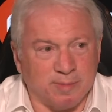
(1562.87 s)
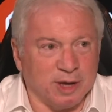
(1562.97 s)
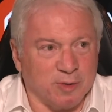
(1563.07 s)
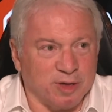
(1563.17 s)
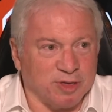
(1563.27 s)
a
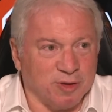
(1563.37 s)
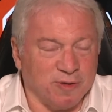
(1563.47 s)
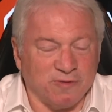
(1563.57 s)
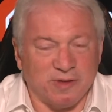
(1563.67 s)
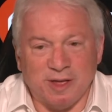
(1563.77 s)
question
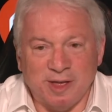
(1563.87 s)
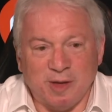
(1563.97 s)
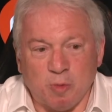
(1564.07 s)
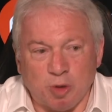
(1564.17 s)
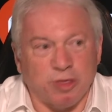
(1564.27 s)
of
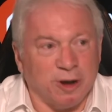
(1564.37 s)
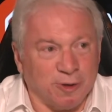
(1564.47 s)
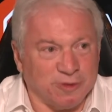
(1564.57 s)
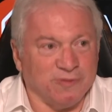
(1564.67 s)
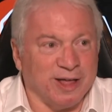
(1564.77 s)
what's the loan
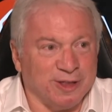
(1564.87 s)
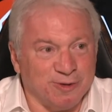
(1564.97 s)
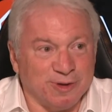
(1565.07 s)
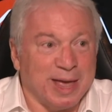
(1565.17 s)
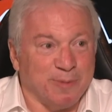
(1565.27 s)
to value,
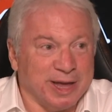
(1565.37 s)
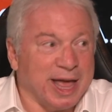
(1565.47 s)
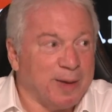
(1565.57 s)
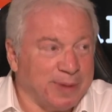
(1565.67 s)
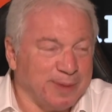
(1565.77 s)
can we get
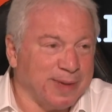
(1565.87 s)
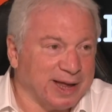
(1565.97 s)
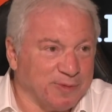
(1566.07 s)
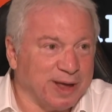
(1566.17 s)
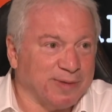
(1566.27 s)
our money back
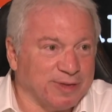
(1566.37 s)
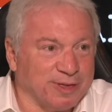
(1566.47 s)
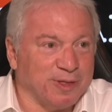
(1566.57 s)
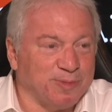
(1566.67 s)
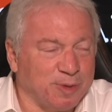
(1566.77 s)
if we have to
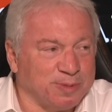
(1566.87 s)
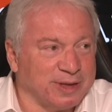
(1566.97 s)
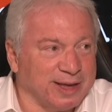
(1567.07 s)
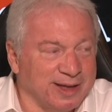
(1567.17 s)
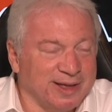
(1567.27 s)
sell the property?